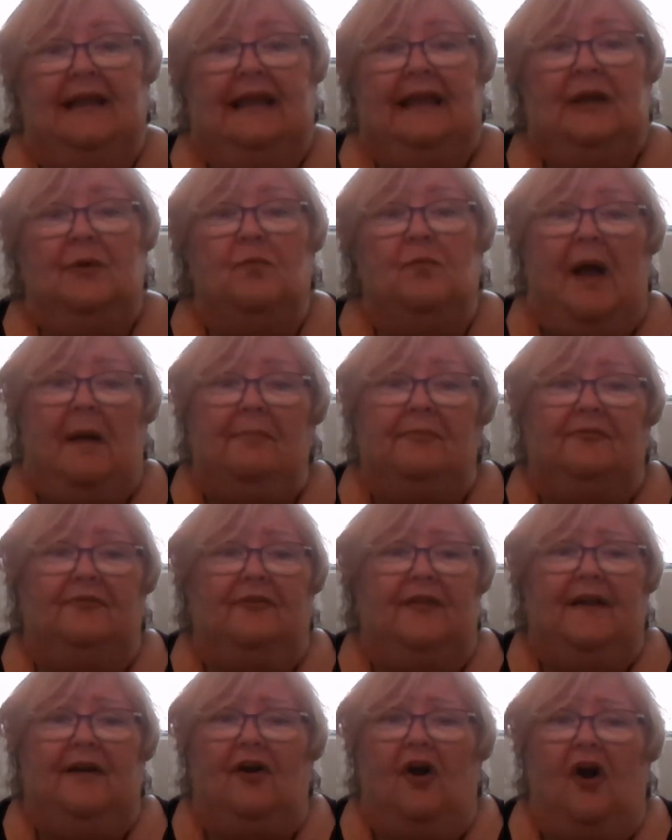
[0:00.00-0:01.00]
He wept
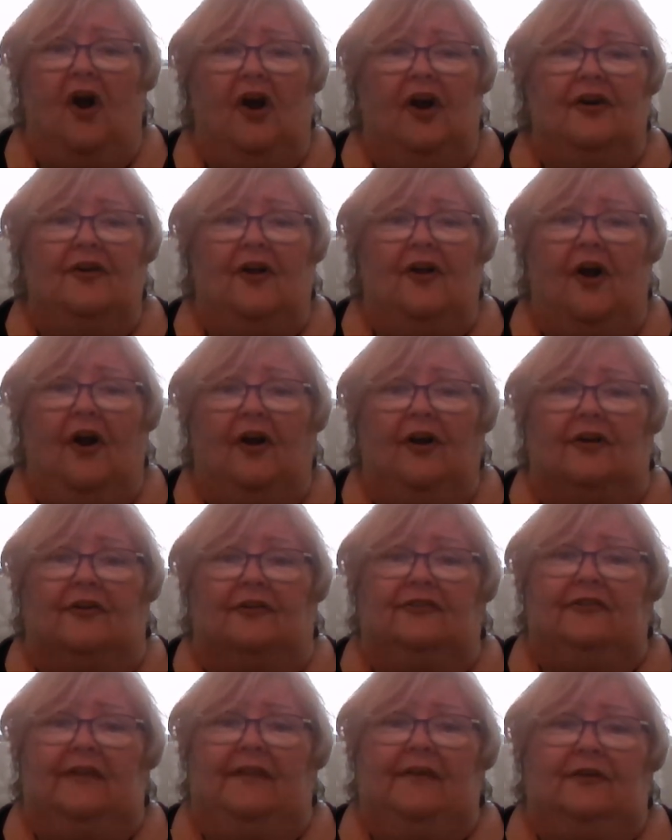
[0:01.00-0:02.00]
for their hard
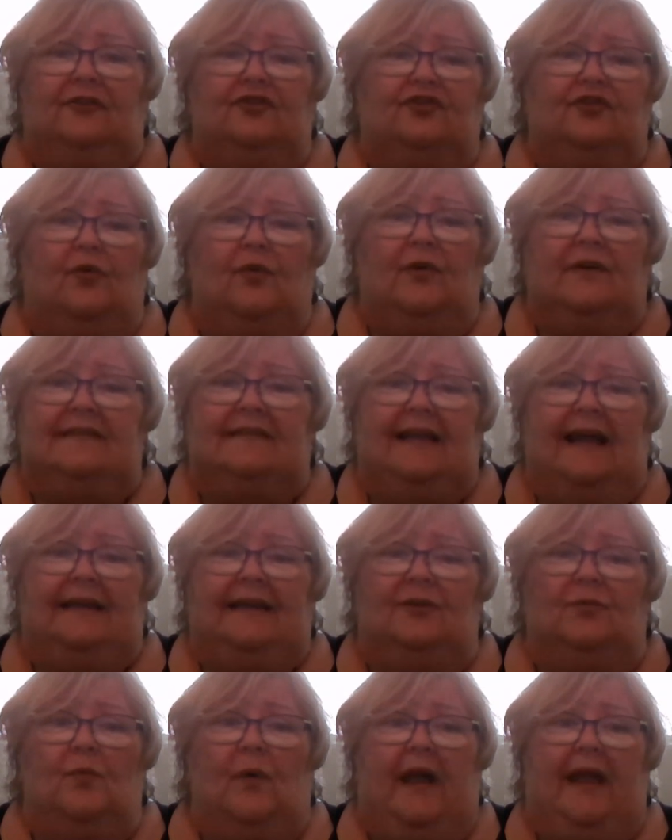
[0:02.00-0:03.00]
hearts and their
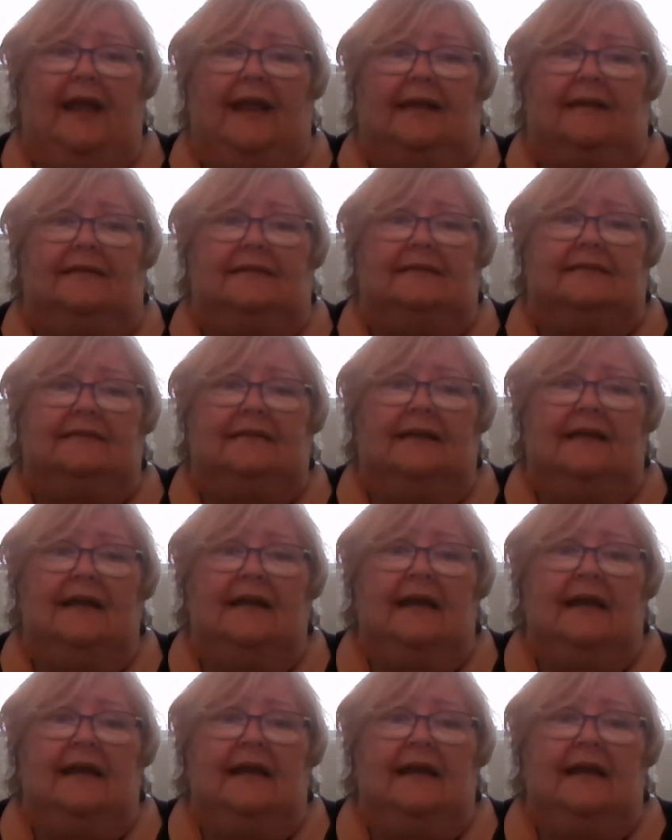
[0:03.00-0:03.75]
short-sighted ways.